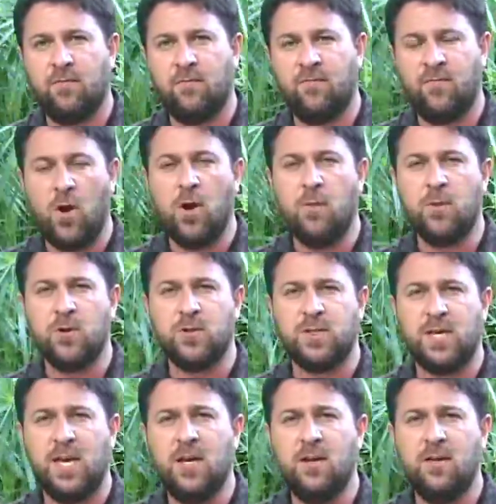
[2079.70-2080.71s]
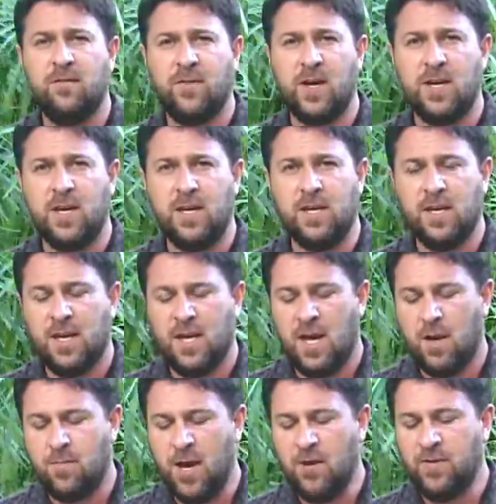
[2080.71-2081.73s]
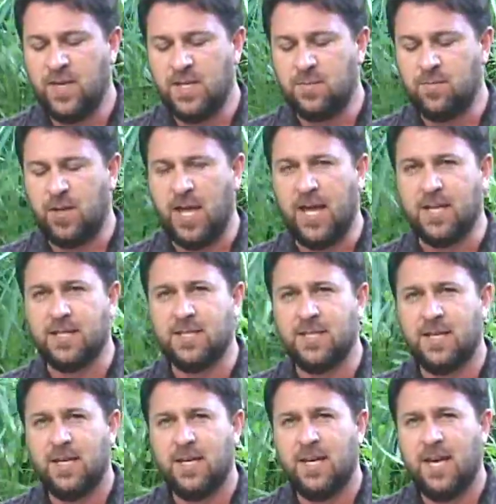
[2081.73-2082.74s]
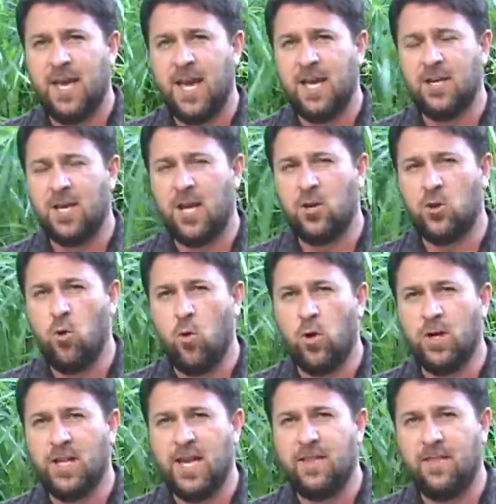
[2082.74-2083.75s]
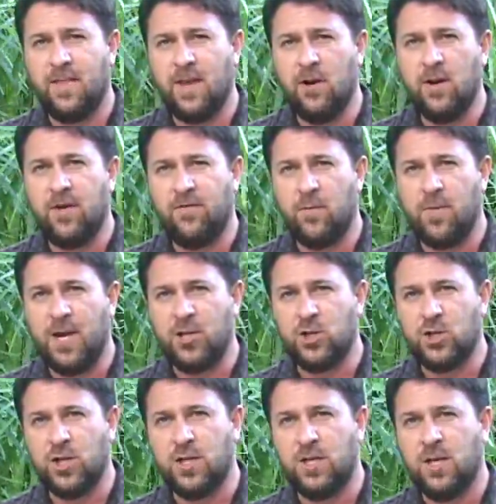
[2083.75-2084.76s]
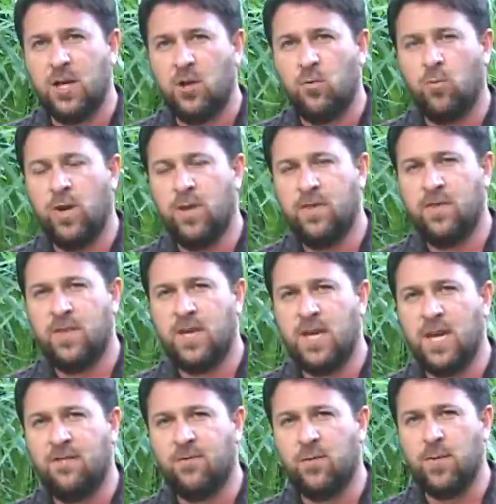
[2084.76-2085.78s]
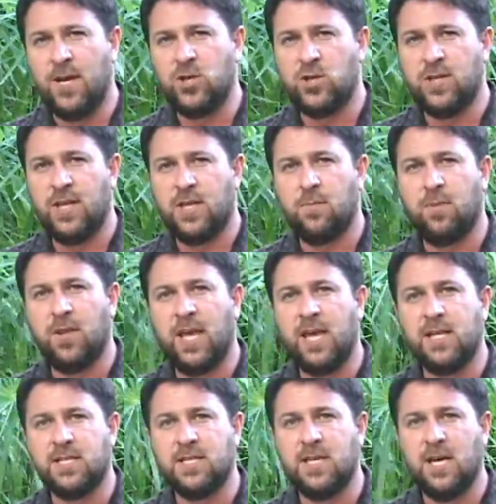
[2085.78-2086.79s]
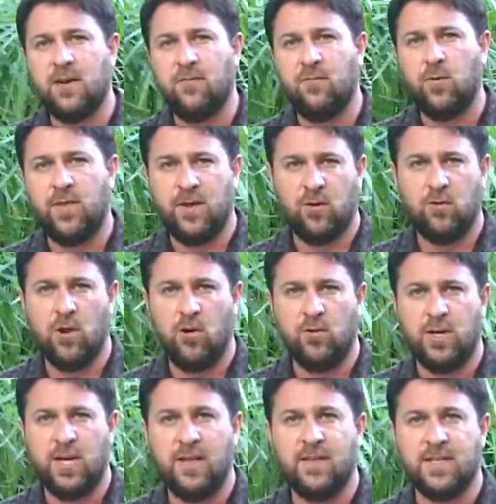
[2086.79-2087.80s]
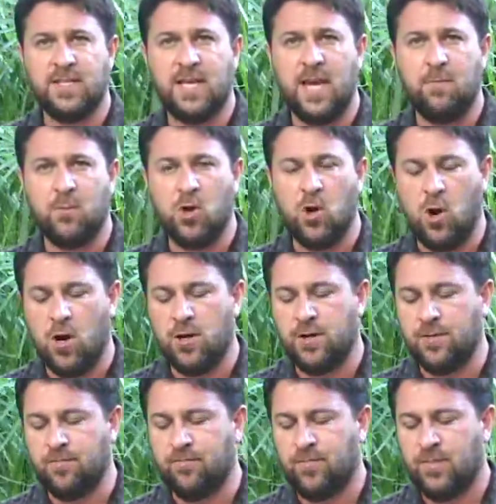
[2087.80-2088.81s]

farmers in Hawaii about these plants and, and correlate their information with the information that the plants give when they're grown in the same garden.